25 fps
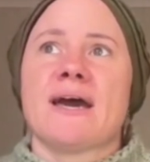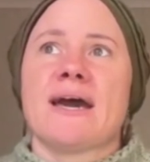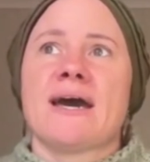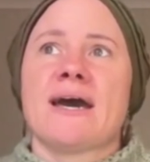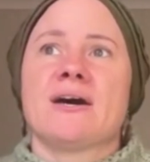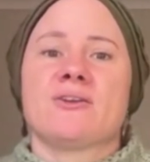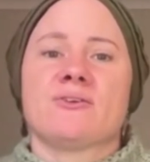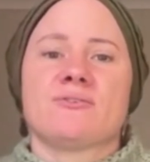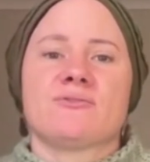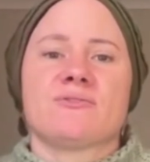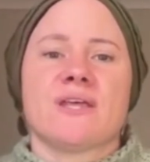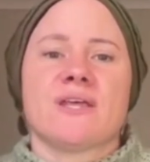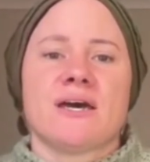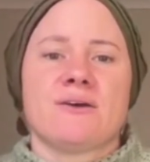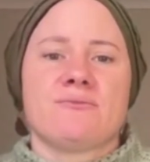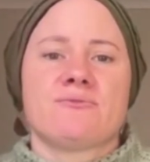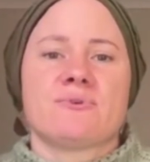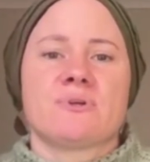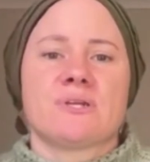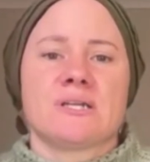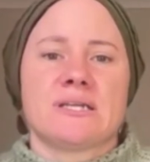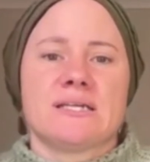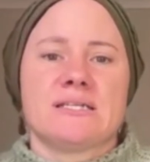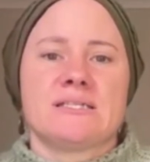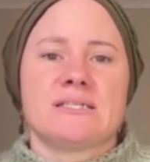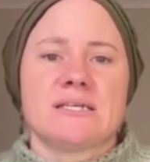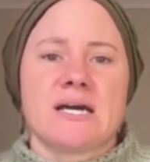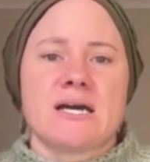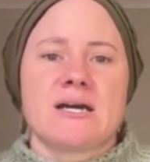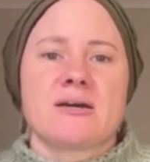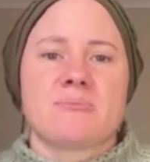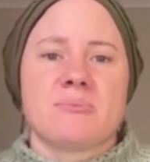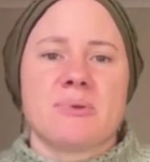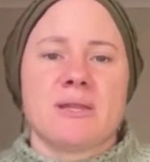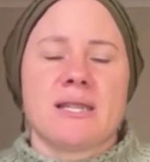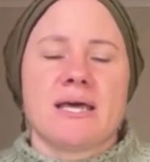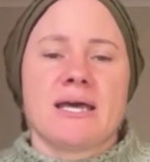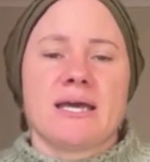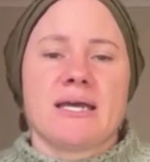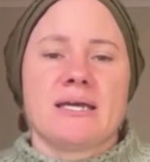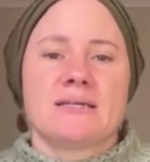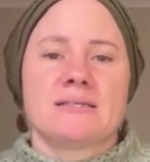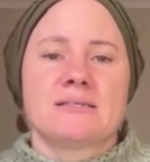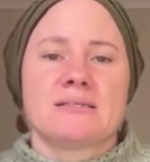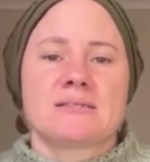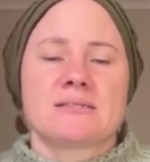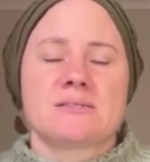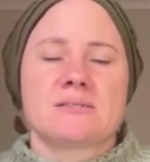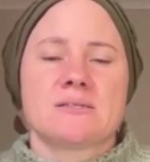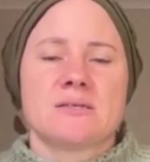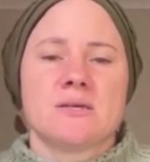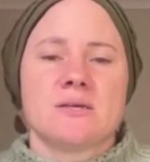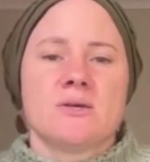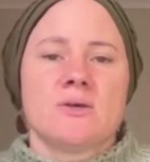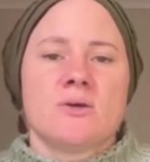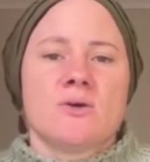out of that really dark place,